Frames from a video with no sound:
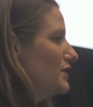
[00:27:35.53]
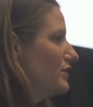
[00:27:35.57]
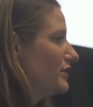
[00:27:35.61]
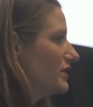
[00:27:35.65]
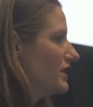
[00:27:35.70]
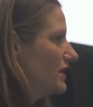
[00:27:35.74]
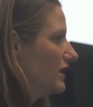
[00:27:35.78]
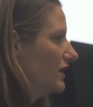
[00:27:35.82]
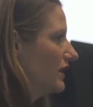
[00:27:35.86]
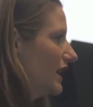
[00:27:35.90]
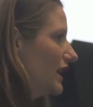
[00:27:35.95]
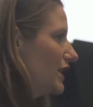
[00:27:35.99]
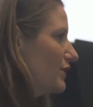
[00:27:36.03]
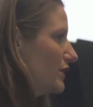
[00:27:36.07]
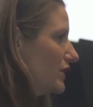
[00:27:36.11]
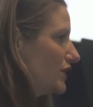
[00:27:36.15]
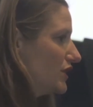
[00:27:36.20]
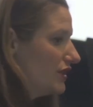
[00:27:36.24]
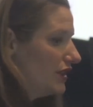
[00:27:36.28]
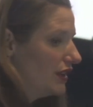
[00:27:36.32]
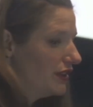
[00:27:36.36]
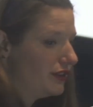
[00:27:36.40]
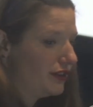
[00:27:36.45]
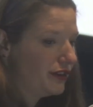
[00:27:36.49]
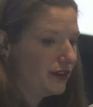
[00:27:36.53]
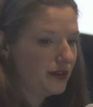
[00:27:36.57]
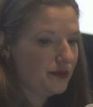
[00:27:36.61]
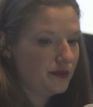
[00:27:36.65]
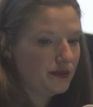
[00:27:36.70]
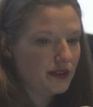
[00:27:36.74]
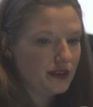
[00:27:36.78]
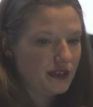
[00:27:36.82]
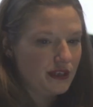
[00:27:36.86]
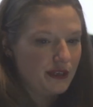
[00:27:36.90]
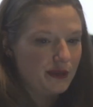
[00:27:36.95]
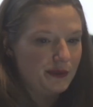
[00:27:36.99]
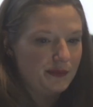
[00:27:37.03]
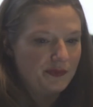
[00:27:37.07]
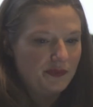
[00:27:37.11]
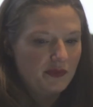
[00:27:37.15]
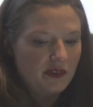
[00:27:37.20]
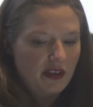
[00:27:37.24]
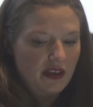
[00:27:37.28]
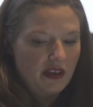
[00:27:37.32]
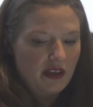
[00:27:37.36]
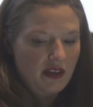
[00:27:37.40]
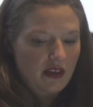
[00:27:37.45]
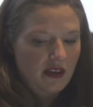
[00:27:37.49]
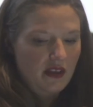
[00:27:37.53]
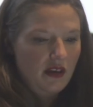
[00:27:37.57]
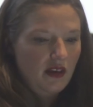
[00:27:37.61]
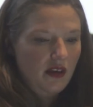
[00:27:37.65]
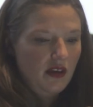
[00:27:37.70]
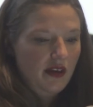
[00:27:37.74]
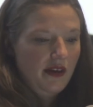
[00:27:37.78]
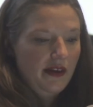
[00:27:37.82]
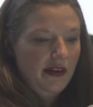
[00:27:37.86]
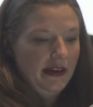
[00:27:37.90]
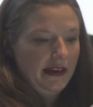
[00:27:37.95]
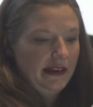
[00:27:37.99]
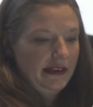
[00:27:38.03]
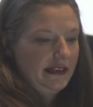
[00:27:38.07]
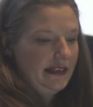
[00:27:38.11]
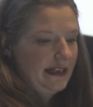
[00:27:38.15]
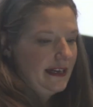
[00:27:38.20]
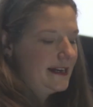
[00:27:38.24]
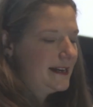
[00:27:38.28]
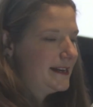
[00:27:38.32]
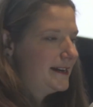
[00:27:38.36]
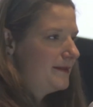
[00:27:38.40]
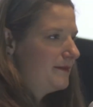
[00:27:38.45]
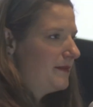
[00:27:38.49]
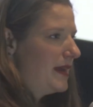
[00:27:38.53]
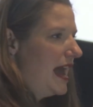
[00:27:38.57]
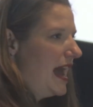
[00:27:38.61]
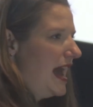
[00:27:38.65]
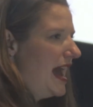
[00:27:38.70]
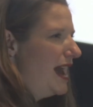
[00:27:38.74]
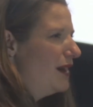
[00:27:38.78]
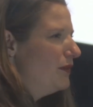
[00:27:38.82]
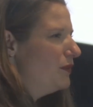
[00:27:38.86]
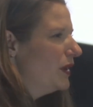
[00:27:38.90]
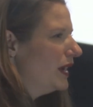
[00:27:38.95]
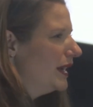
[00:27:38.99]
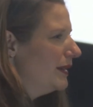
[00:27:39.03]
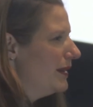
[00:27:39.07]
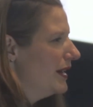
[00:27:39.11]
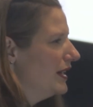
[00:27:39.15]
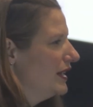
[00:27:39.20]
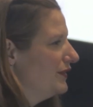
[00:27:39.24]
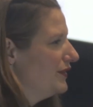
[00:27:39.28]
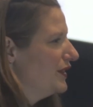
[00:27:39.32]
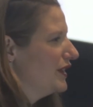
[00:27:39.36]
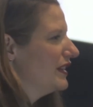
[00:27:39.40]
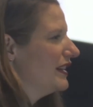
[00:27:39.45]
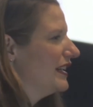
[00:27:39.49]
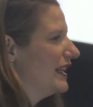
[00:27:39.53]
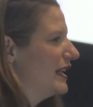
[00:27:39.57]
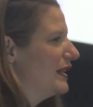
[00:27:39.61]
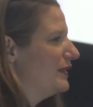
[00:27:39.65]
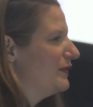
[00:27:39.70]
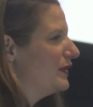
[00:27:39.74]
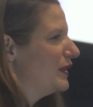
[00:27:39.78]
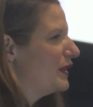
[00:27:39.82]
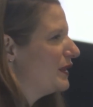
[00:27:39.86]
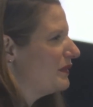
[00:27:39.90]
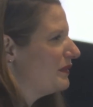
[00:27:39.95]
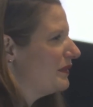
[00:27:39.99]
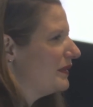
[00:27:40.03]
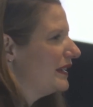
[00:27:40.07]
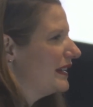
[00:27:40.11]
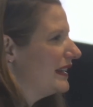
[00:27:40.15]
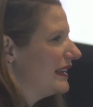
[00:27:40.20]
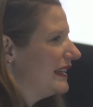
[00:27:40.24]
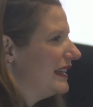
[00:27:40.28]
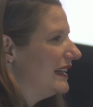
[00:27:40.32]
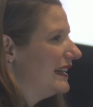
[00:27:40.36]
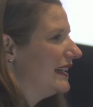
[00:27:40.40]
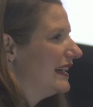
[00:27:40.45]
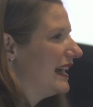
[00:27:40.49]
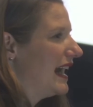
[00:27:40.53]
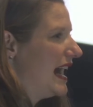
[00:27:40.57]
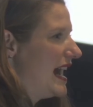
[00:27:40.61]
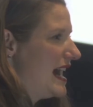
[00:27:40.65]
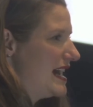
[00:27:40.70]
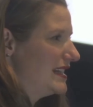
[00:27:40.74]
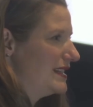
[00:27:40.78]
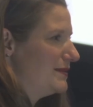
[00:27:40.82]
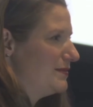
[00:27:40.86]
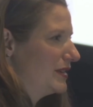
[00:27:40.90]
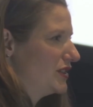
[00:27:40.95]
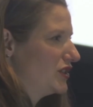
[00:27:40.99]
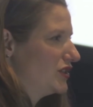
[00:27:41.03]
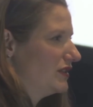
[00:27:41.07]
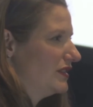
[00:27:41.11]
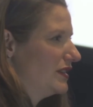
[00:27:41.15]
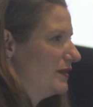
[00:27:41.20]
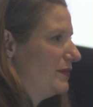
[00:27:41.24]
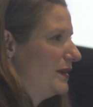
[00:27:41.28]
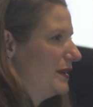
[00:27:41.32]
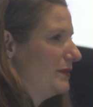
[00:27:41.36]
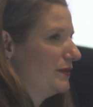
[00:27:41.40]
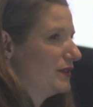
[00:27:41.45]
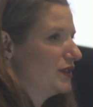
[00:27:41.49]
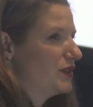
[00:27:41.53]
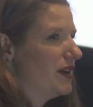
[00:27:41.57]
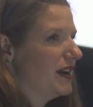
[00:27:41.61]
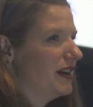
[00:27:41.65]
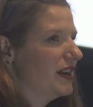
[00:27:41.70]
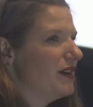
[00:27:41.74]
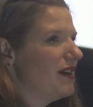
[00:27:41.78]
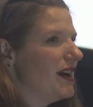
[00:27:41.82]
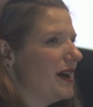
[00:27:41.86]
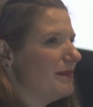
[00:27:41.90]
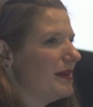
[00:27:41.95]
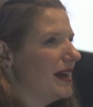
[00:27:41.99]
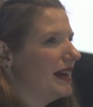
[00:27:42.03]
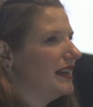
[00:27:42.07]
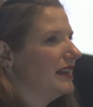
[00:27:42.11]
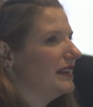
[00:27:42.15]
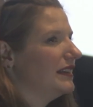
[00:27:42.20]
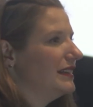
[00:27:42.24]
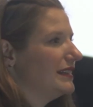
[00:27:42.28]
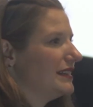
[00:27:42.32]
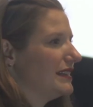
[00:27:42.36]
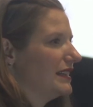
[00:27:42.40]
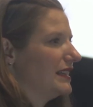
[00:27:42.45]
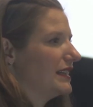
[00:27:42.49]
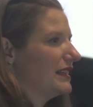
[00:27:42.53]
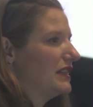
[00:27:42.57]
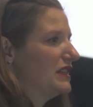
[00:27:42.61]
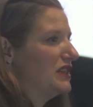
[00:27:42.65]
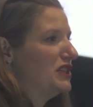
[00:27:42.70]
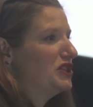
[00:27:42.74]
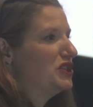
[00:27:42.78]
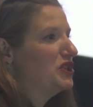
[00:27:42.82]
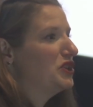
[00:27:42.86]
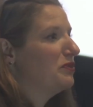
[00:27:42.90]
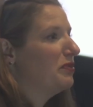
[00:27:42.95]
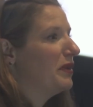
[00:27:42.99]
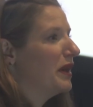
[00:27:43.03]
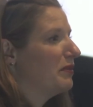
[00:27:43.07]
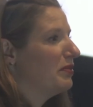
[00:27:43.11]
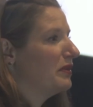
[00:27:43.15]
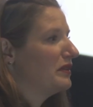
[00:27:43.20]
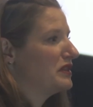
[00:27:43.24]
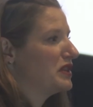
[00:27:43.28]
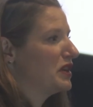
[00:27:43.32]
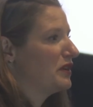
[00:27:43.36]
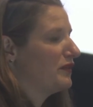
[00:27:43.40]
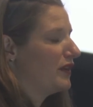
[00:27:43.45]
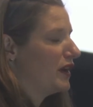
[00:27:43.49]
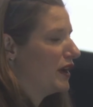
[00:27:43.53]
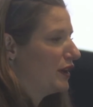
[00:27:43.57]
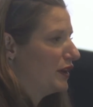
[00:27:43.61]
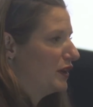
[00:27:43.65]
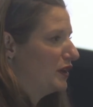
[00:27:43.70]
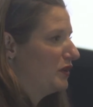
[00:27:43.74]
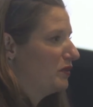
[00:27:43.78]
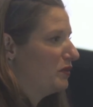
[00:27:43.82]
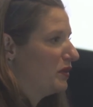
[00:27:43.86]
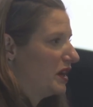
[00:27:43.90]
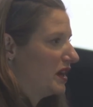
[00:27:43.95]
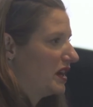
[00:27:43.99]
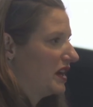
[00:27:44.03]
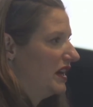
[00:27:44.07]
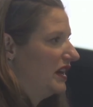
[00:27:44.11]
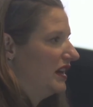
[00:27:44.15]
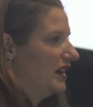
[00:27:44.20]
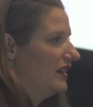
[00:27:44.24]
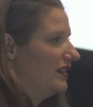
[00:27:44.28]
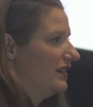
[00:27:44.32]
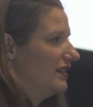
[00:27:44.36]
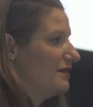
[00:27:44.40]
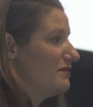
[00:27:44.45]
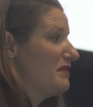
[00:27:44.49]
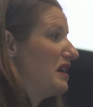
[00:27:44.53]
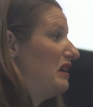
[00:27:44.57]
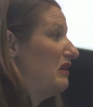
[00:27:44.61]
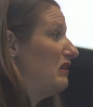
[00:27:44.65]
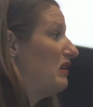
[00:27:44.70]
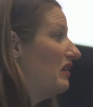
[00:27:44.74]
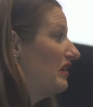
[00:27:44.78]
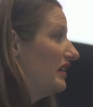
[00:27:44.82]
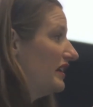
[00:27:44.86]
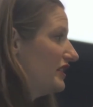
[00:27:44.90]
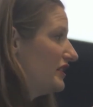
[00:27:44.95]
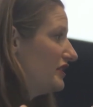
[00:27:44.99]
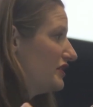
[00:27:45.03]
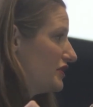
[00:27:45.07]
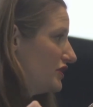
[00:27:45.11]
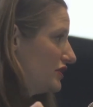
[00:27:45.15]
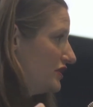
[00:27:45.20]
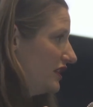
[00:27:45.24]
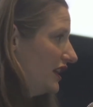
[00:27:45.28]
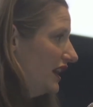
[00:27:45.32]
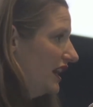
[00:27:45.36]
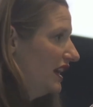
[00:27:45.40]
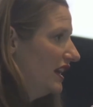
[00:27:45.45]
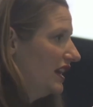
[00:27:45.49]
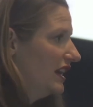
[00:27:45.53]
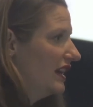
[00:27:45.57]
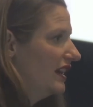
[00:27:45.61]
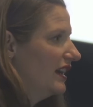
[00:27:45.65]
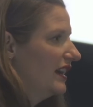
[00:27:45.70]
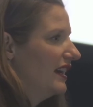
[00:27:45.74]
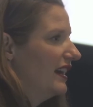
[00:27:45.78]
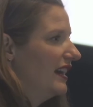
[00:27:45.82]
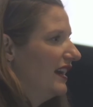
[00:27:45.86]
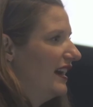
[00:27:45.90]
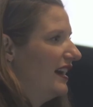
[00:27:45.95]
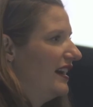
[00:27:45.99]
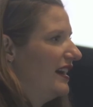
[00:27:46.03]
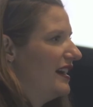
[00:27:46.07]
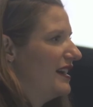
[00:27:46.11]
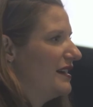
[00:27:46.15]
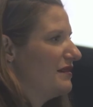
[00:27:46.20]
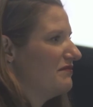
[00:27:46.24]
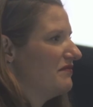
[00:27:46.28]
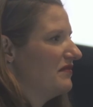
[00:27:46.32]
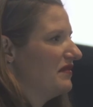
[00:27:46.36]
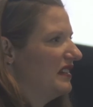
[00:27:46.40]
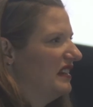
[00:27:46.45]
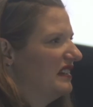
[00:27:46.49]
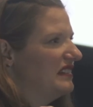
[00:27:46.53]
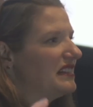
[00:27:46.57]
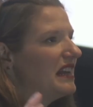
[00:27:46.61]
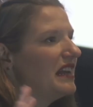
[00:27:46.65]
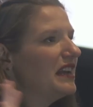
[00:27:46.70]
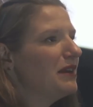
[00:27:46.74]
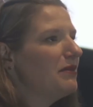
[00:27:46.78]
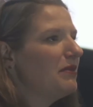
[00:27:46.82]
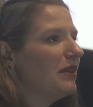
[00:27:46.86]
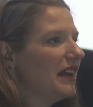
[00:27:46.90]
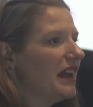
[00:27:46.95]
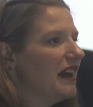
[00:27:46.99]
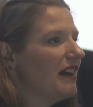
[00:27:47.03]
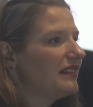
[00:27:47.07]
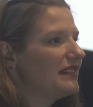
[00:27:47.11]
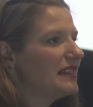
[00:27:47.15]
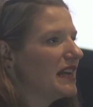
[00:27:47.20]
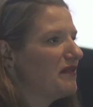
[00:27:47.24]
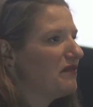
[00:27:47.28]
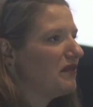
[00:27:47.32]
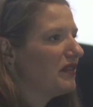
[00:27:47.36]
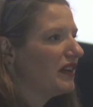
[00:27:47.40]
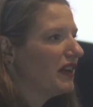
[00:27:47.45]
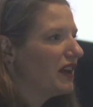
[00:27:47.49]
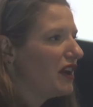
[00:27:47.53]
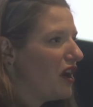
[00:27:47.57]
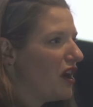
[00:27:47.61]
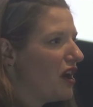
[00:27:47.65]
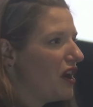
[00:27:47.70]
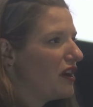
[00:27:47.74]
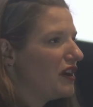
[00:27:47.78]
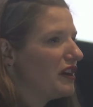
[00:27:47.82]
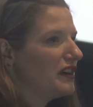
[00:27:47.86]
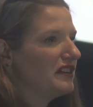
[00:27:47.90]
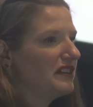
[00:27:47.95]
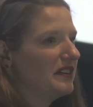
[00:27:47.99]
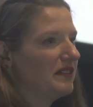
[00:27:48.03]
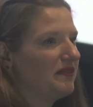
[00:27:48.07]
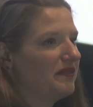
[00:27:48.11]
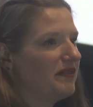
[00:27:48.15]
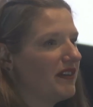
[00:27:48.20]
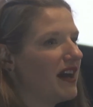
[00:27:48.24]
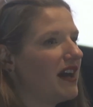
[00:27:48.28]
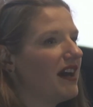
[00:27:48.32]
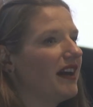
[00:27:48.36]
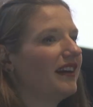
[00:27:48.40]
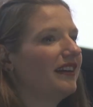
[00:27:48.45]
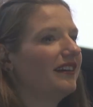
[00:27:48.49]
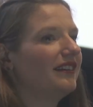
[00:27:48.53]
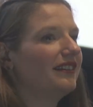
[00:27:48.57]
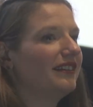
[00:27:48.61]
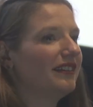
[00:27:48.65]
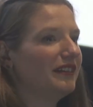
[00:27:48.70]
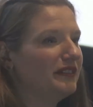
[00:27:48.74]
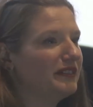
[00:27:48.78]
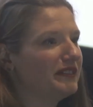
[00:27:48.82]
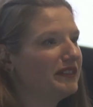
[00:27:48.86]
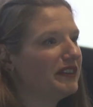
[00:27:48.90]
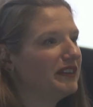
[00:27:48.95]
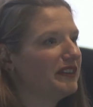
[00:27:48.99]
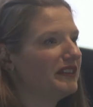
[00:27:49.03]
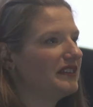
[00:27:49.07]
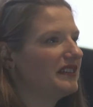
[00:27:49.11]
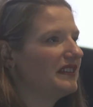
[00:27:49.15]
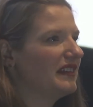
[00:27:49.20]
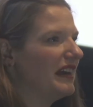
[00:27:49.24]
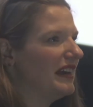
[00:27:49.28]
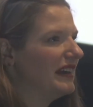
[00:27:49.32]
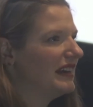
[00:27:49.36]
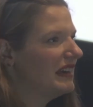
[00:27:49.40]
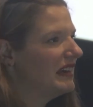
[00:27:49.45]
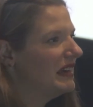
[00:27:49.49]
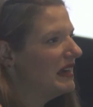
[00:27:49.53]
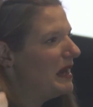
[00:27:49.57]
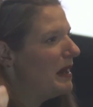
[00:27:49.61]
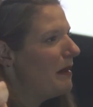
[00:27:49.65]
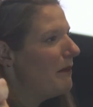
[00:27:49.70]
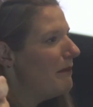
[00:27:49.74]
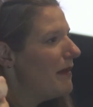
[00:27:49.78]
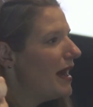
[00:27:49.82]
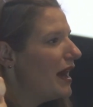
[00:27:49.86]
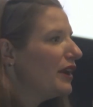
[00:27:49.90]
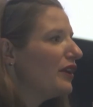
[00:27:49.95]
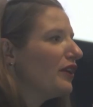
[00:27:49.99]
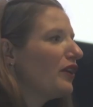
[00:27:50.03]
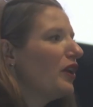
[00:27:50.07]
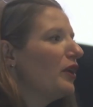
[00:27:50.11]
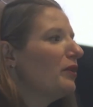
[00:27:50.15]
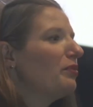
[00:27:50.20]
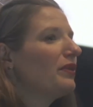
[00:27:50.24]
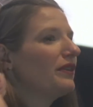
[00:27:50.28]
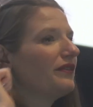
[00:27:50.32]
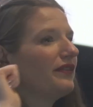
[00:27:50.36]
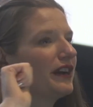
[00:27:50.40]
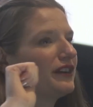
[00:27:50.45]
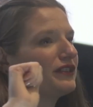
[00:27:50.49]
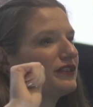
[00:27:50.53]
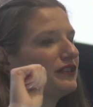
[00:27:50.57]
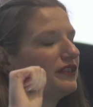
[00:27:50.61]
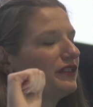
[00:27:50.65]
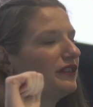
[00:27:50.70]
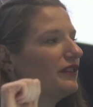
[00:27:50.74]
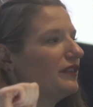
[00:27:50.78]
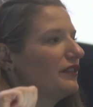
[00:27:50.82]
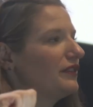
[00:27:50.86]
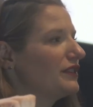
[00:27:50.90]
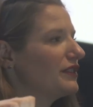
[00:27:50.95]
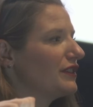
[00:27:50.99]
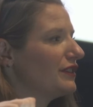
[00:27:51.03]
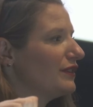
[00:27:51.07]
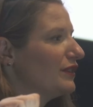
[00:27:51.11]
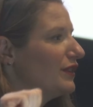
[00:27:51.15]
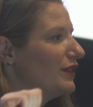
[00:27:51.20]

use the language that they're used to. And what about if you're looking for really high specialty people? So I know I met at least like 2 people so far who work in the medical industry. Does anybody else have really hard to find users like medical professionals or